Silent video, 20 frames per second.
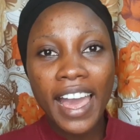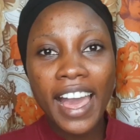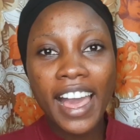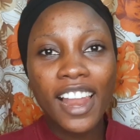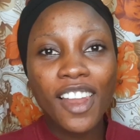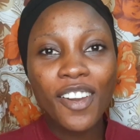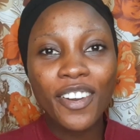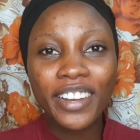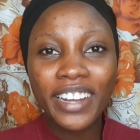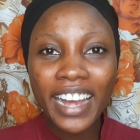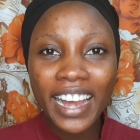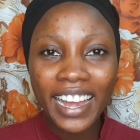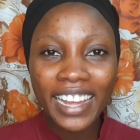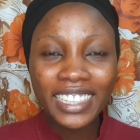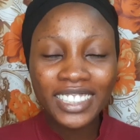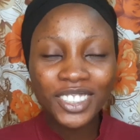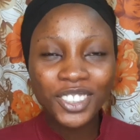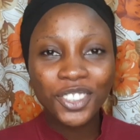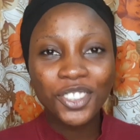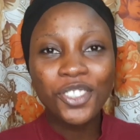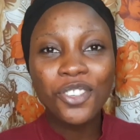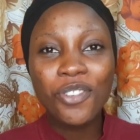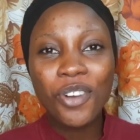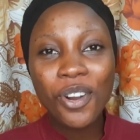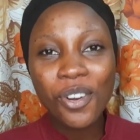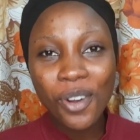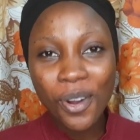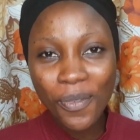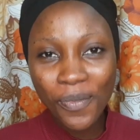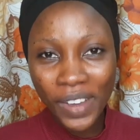Hello guys,
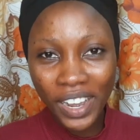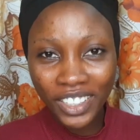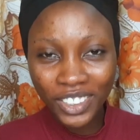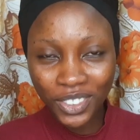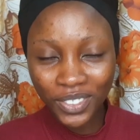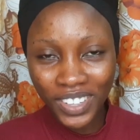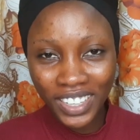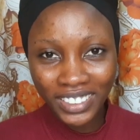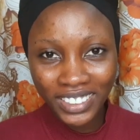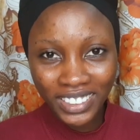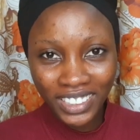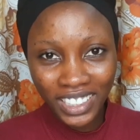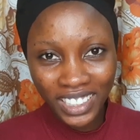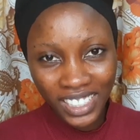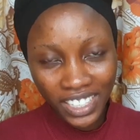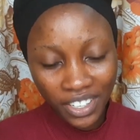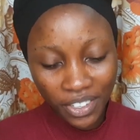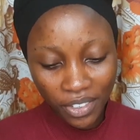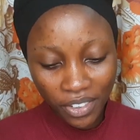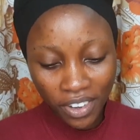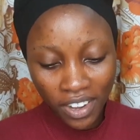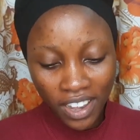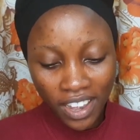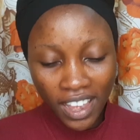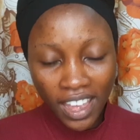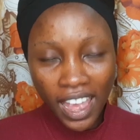welcome back to my channel.